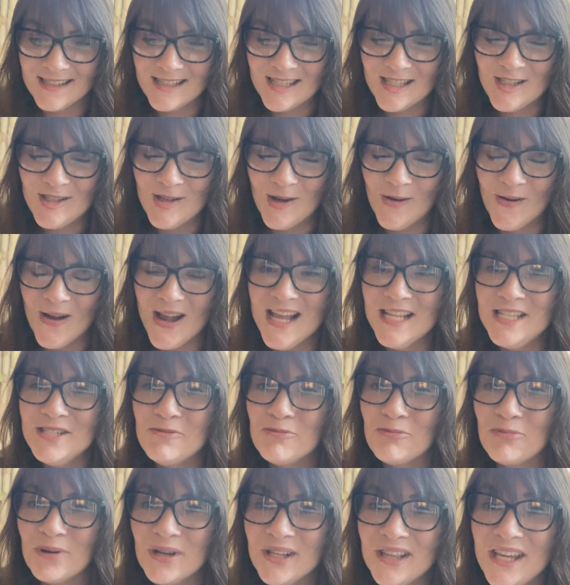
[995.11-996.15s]
So it's
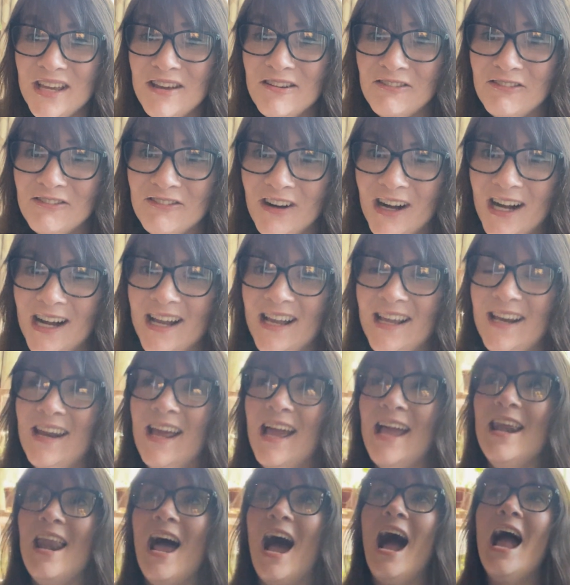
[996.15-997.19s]
really fun.
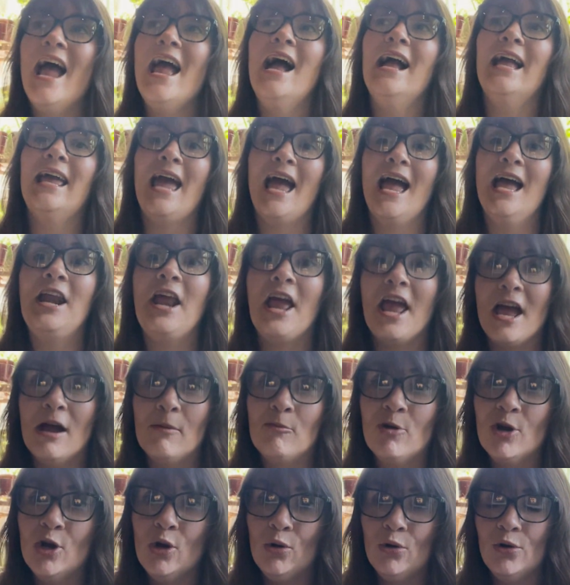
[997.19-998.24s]
And I, again,
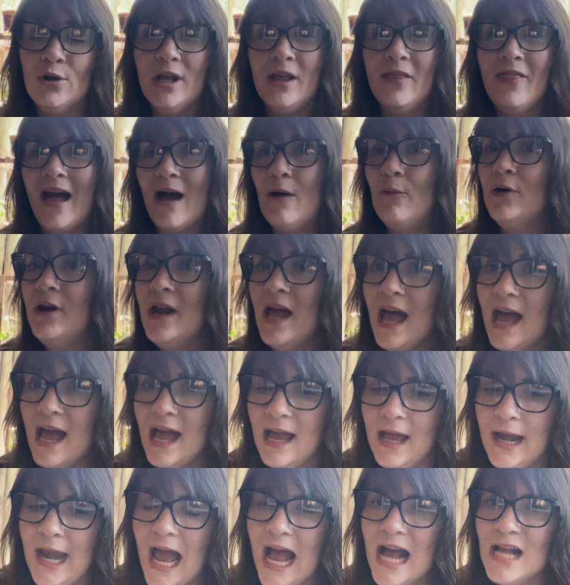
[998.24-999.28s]
am recording that one
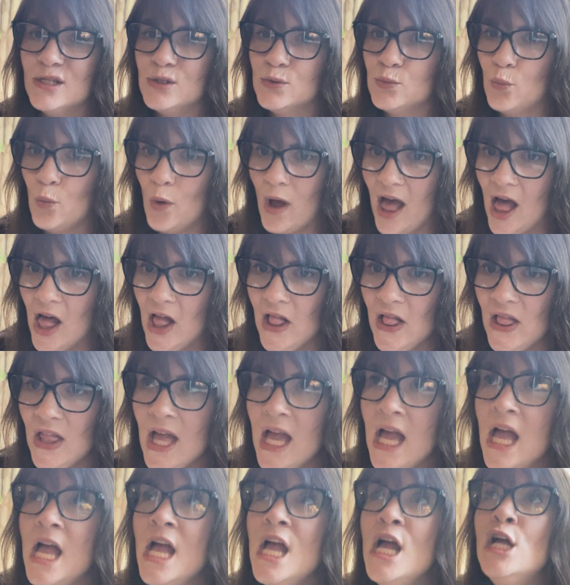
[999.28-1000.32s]
ahead as well
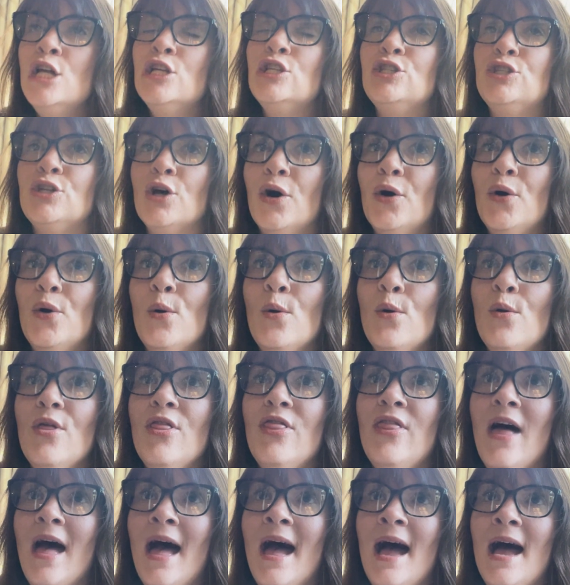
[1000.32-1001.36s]
so
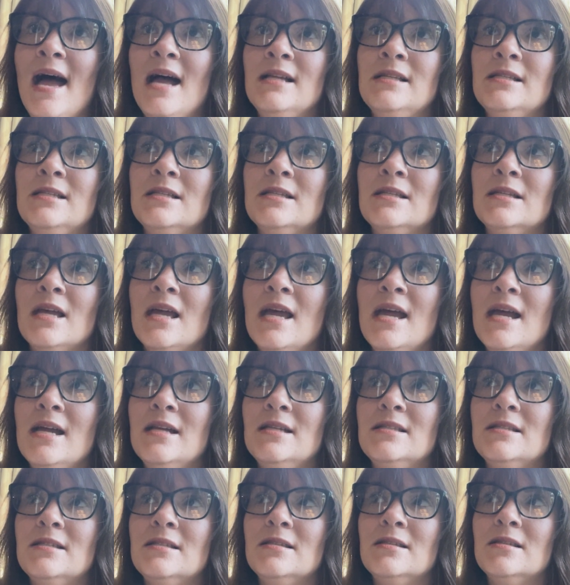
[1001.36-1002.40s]
that
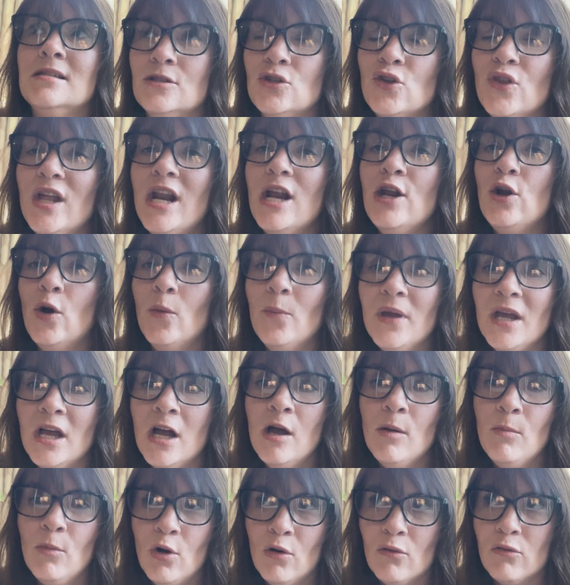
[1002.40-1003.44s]
I don't
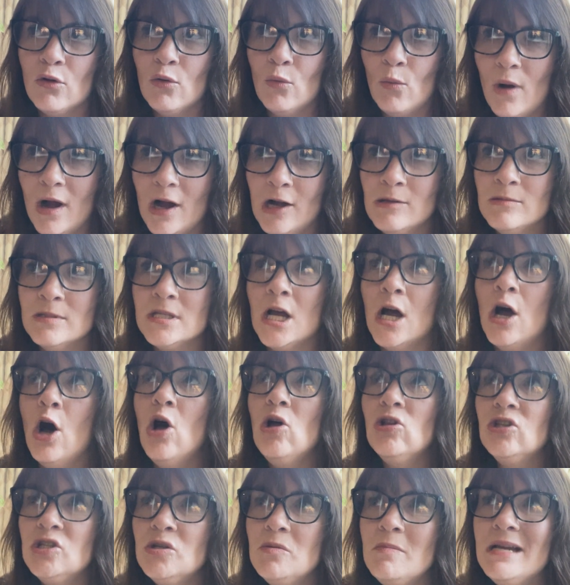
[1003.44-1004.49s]
become overwhelmed.
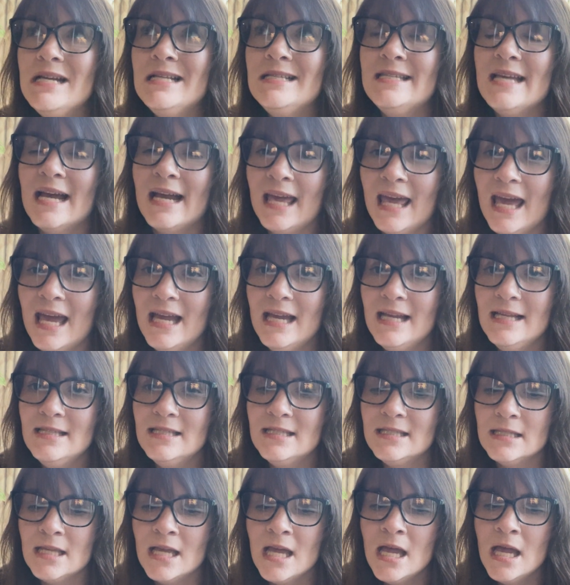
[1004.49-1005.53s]
Ultimate Decades,